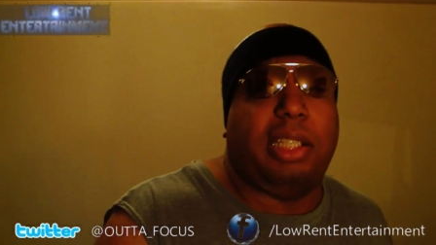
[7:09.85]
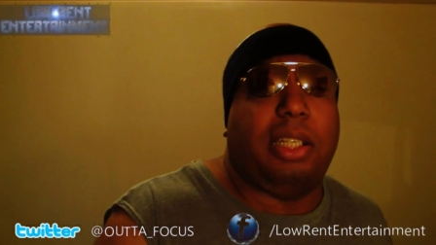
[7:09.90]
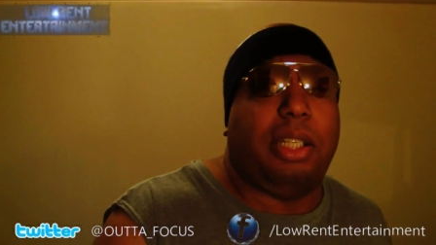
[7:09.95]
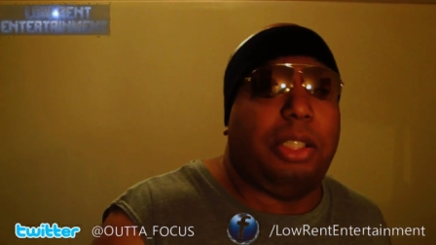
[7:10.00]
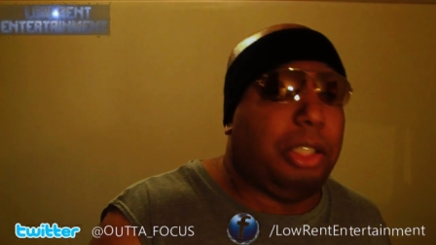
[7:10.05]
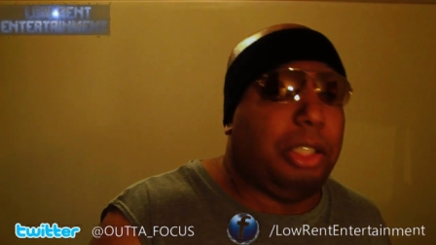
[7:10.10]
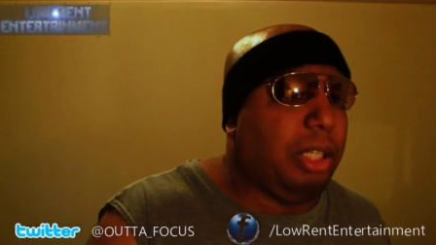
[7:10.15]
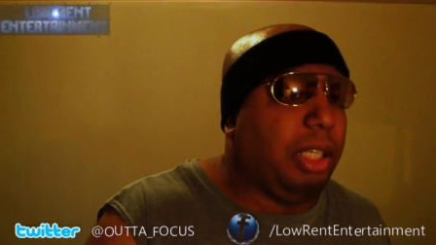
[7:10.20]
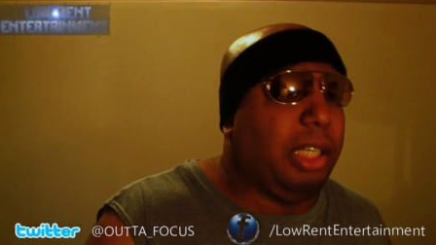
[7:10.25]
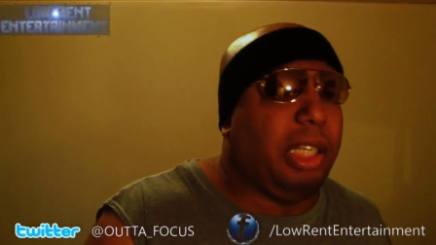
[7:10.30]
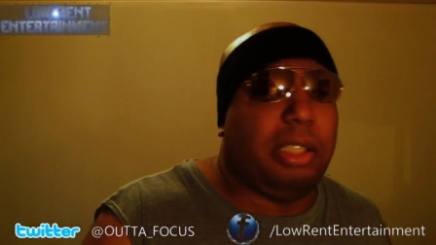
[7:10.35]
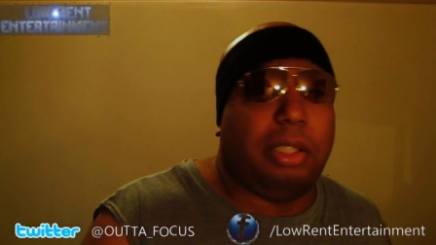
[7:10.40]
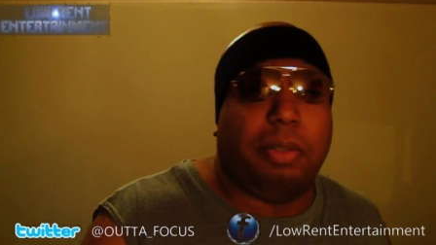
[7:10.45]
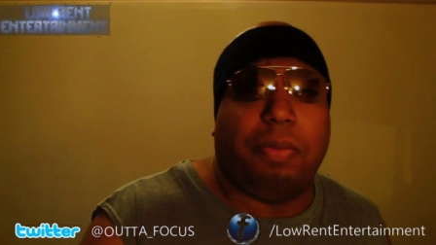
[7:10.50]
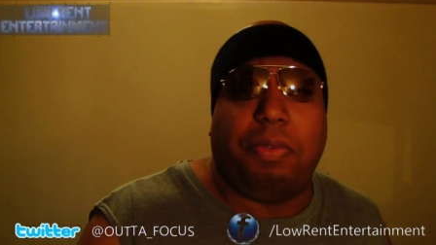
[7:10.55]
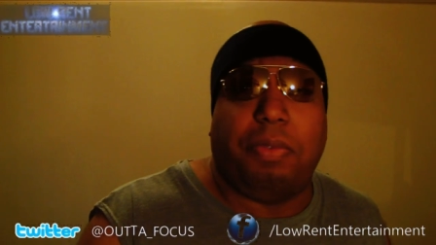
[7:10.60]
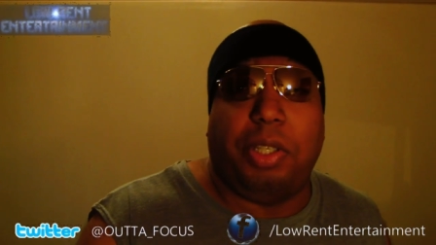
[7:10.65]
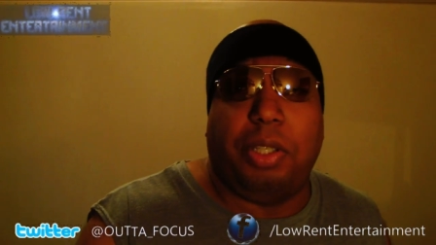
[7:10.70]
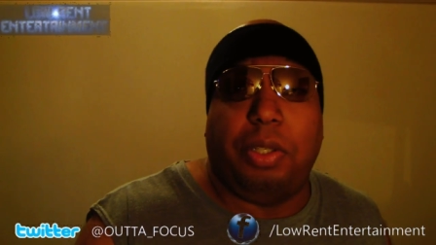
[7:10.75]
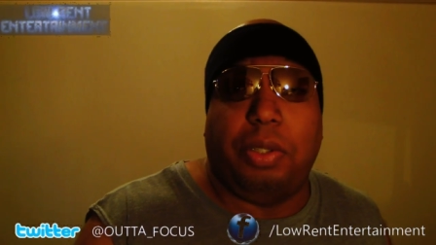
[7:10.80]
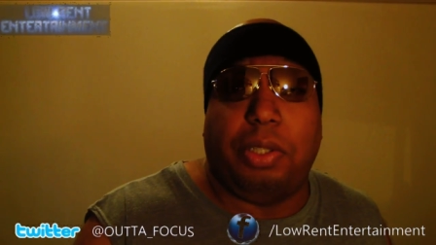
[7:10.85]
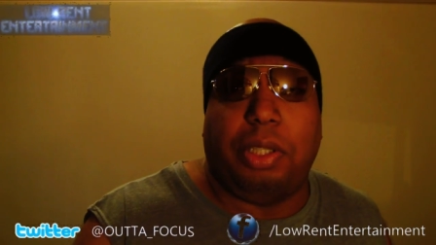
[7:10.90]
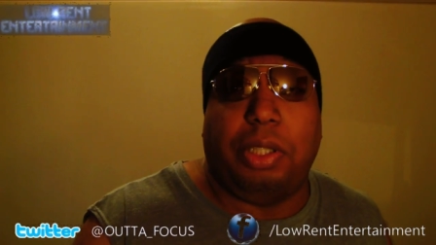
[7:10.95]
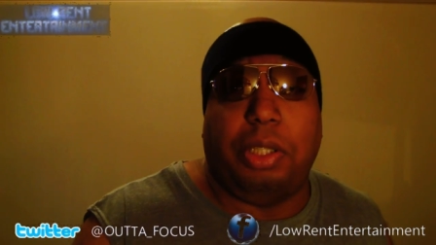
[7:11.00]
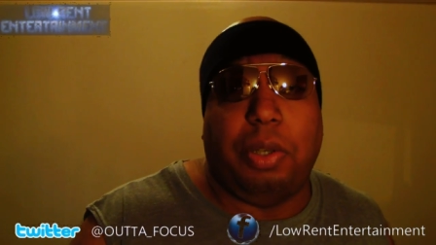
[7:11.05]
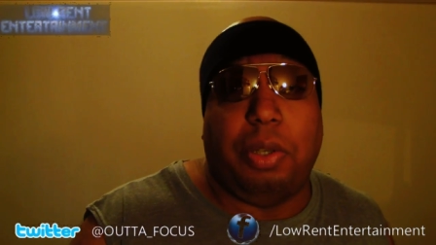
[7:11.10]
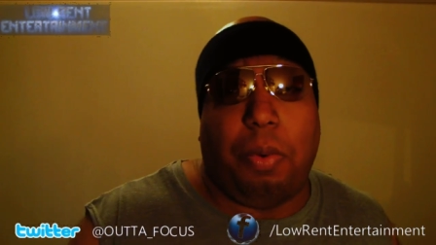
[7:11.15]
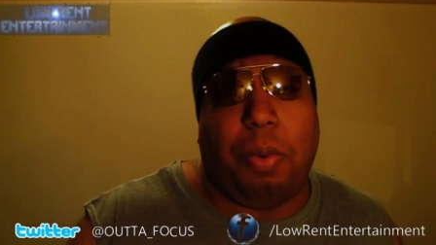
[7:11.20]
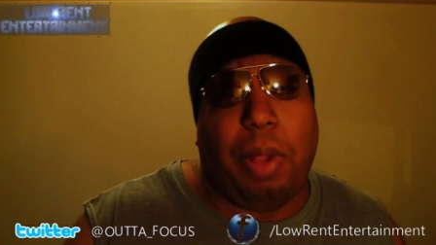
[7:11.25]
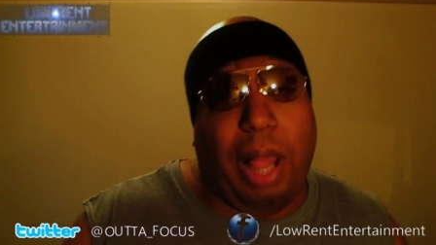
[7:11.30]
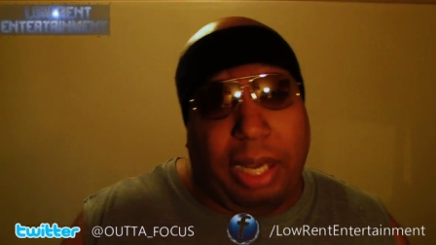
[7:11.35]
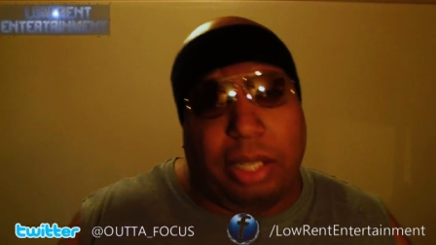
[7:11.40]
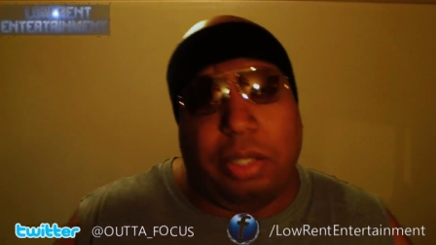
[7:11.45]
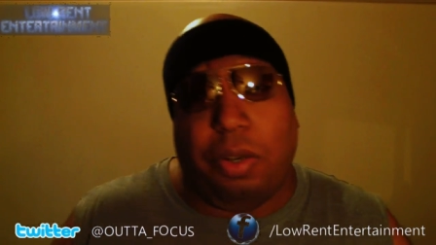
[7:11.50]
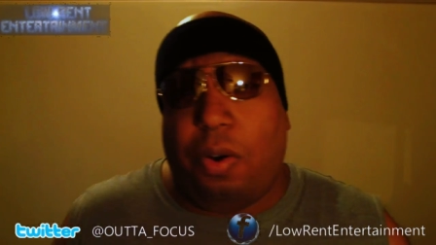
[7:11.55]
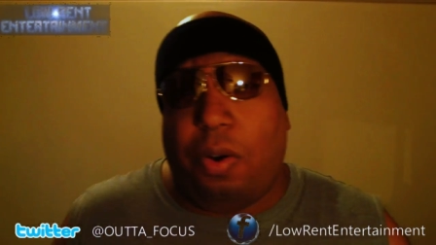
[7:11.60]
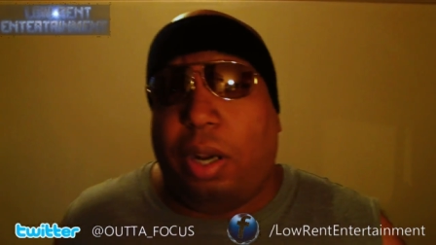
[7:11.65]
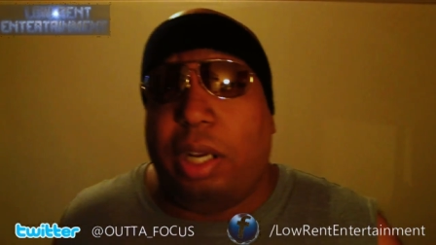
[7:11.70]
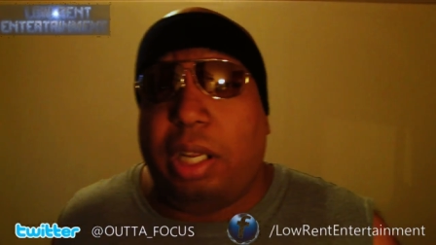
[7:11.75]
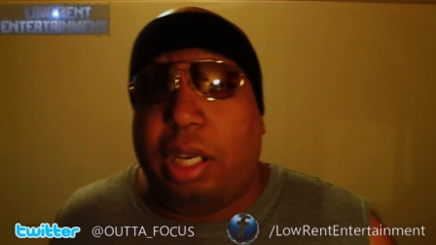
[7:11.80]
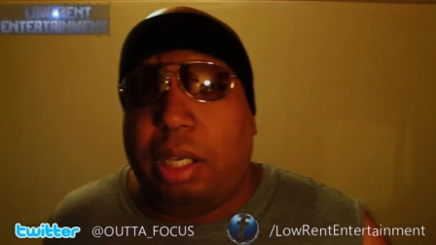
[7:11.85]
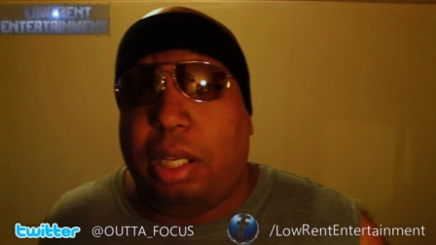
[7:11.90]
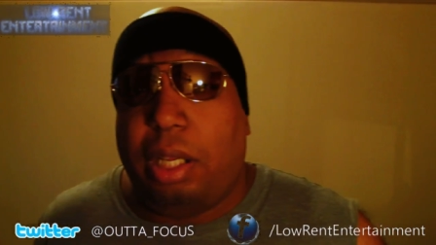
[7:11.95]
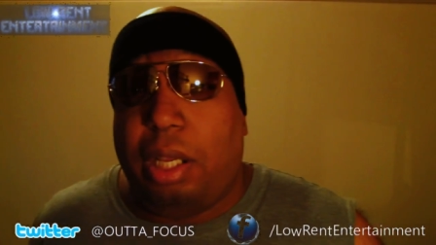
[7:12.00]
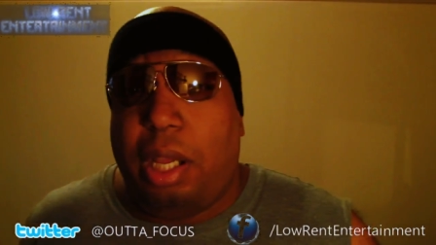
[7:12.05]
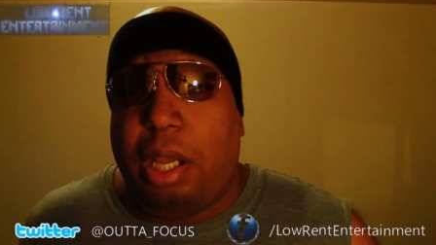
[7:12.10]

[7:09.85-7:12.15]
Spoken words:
because you're going to get some views and you don't like doing it,